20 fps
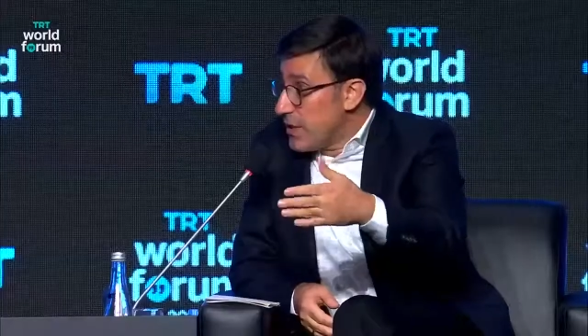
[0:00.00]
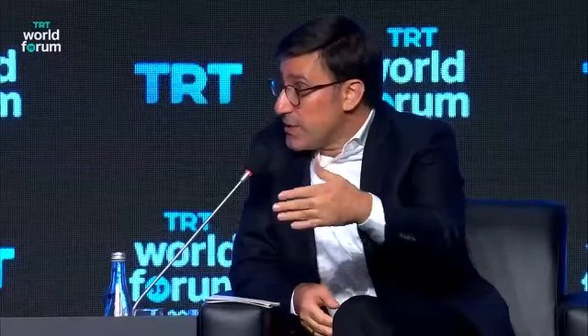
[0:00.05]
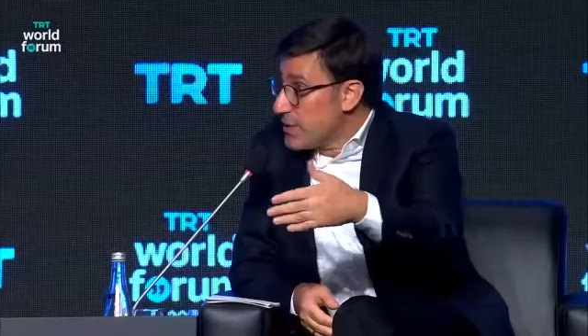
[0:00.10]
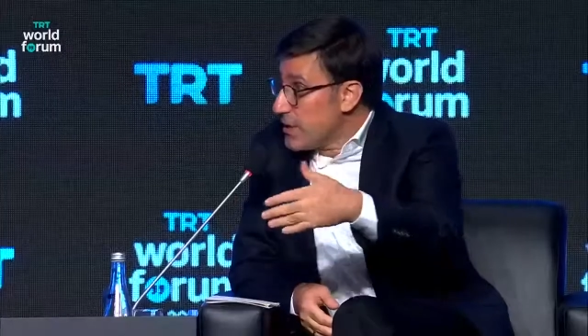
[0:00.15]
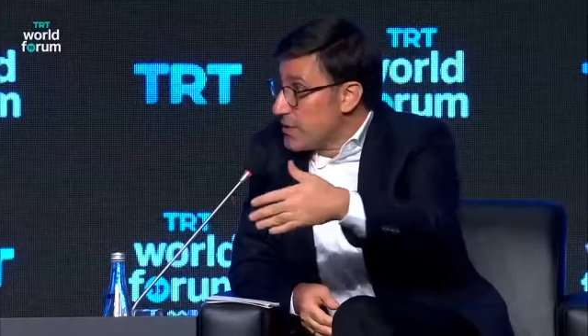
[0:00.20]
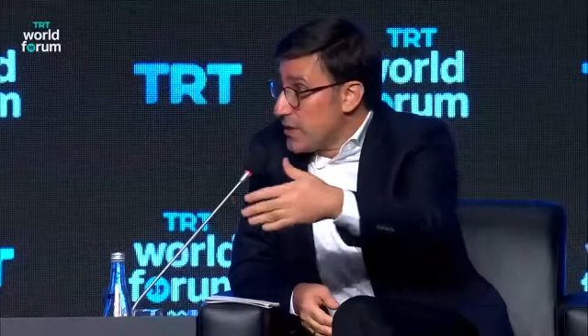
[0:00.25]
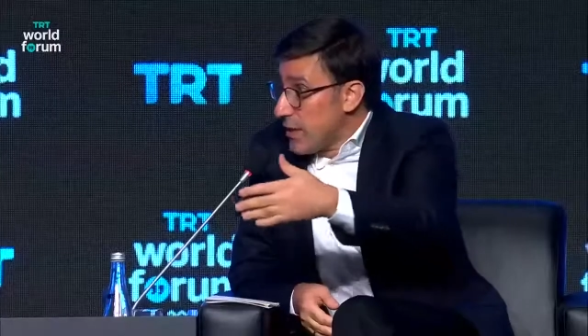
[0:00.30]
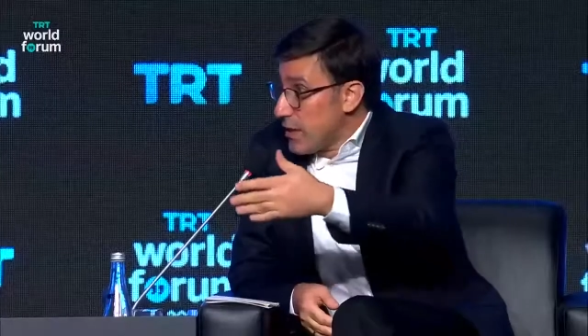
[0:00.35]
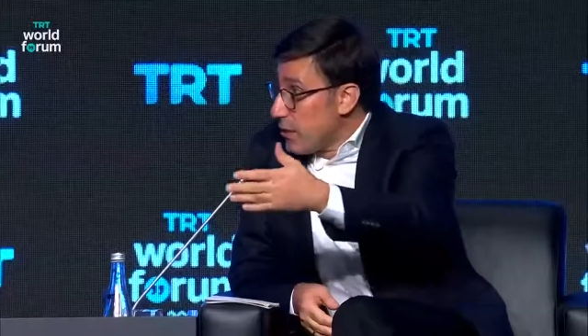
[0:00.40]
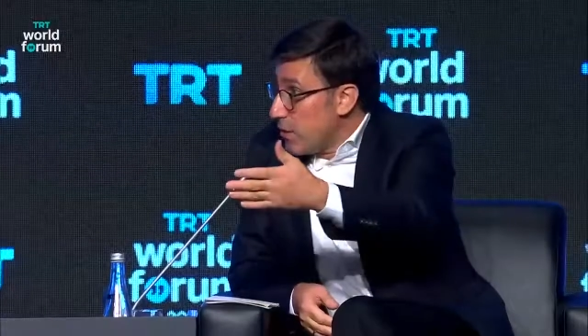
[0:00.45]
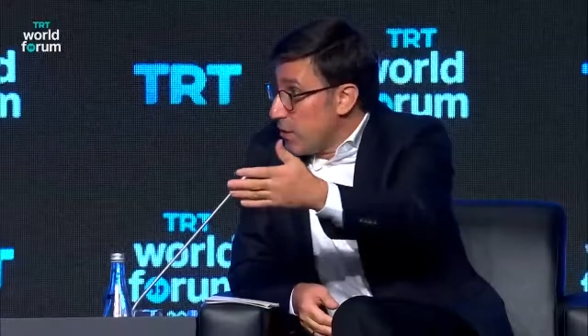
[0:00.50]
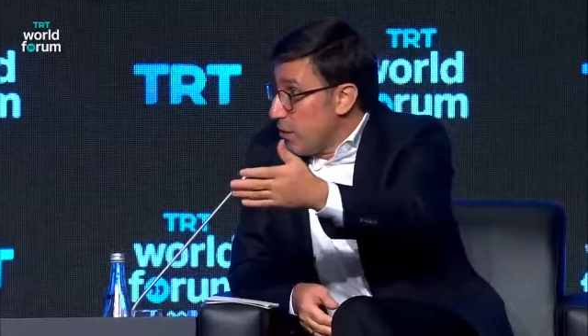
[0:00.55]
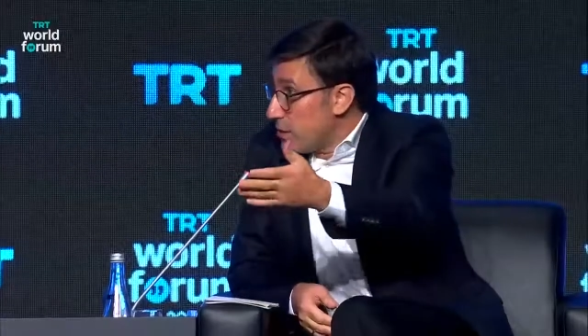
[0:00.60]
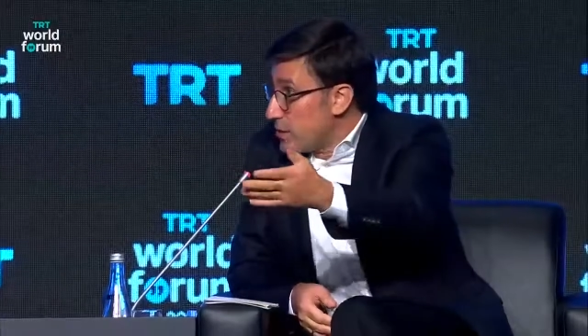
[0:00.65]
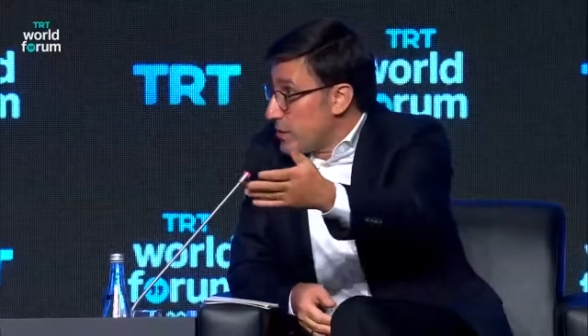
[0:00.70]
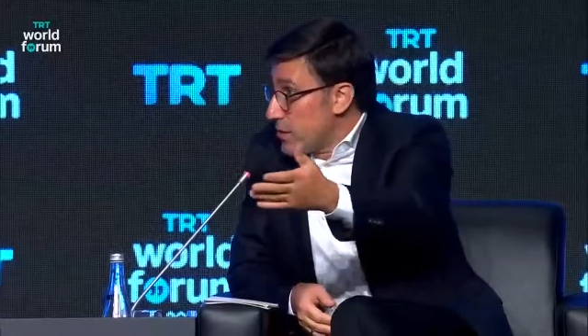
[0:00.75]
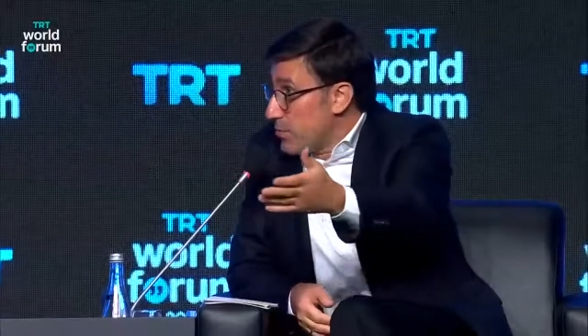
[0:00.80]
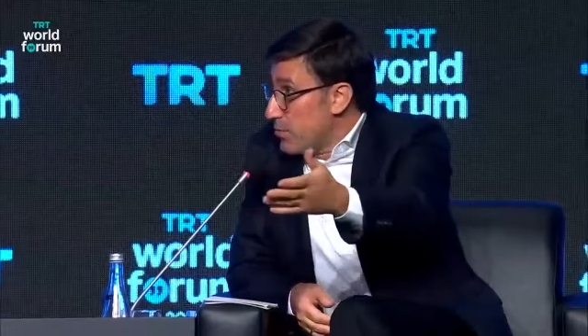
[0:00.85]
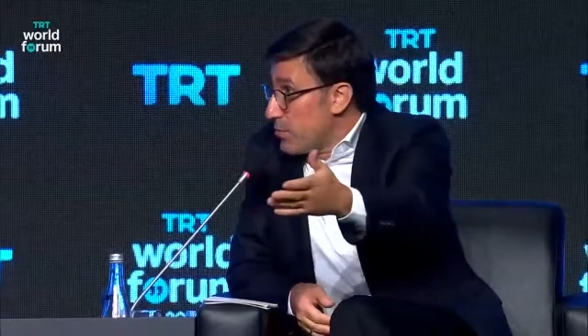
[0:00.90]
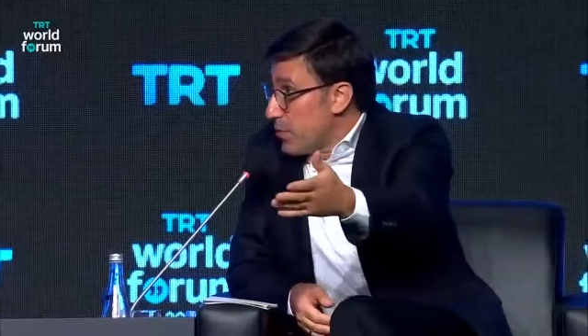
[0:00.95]
has a
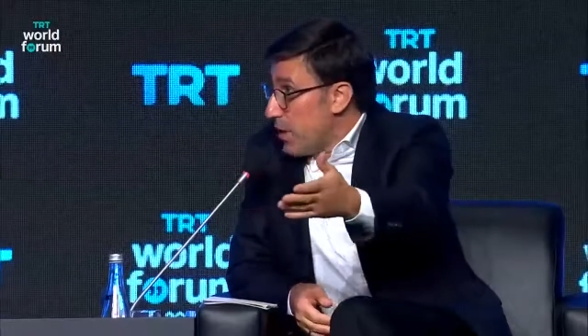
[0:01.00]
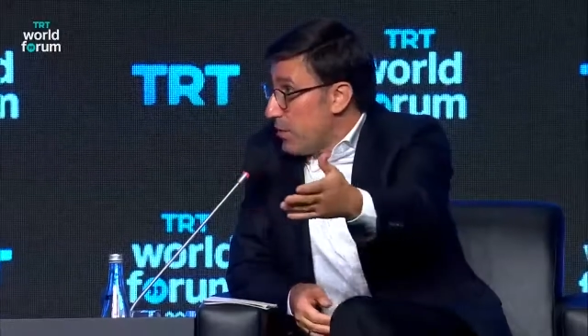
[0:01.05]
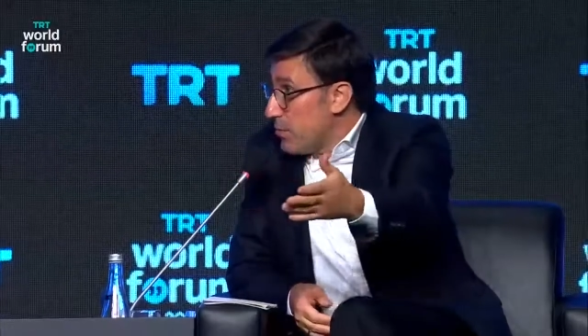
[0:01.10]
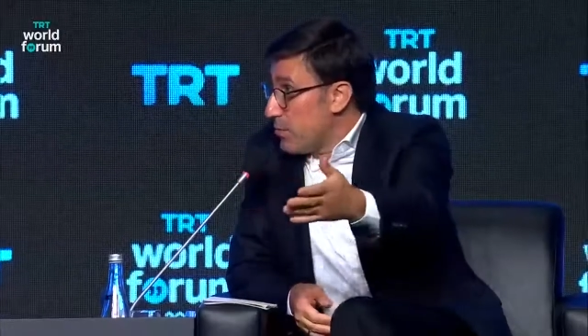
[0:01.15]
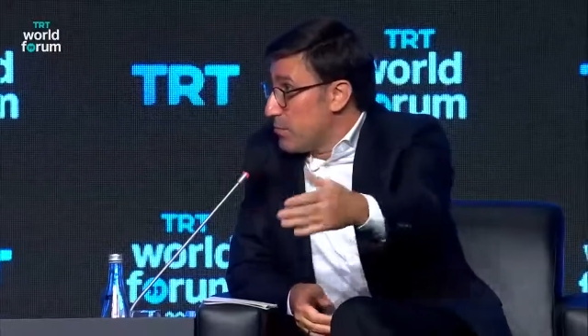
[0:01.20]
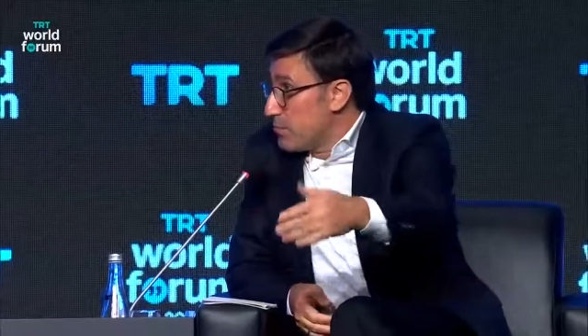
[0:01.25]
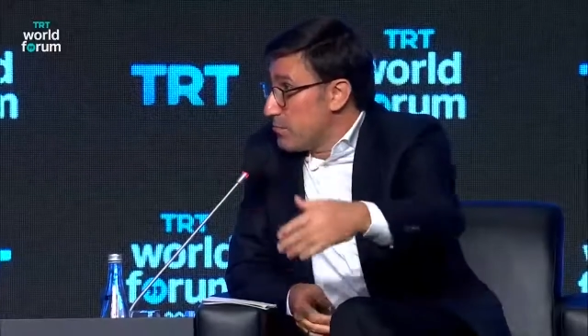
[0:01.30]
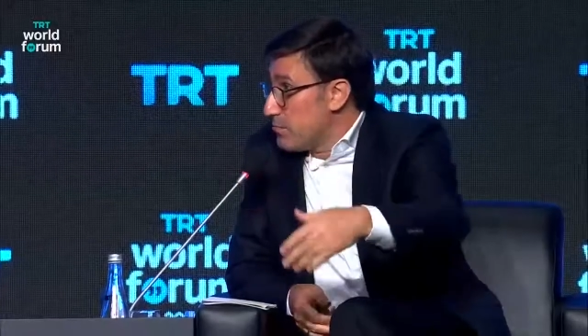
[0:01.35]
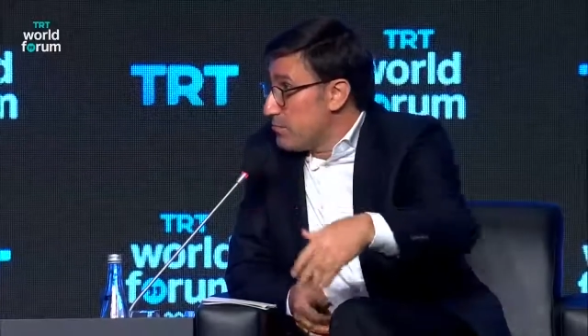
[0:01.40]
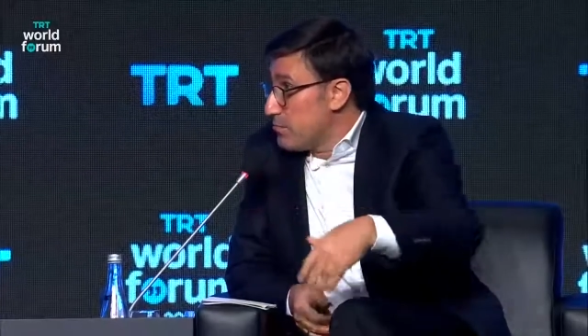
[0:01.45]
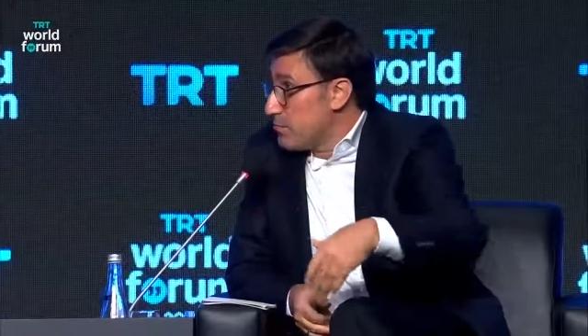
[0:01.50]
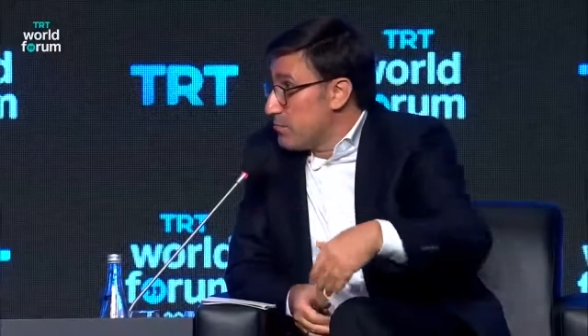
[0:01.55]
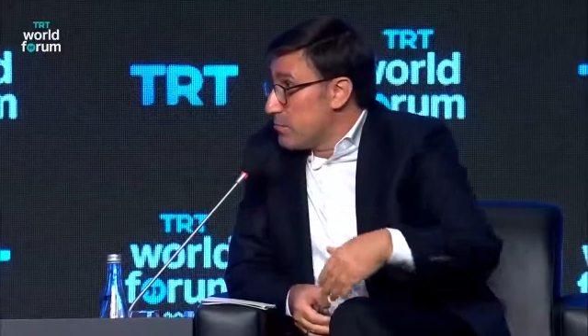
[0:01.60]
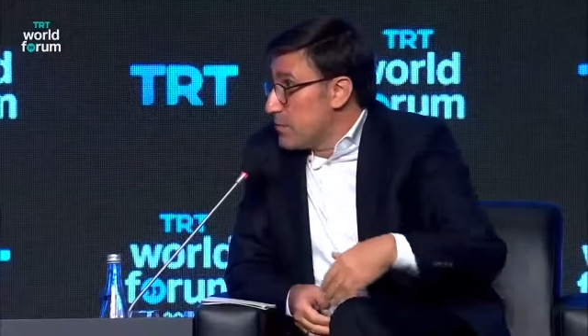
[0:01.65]
psychological problem.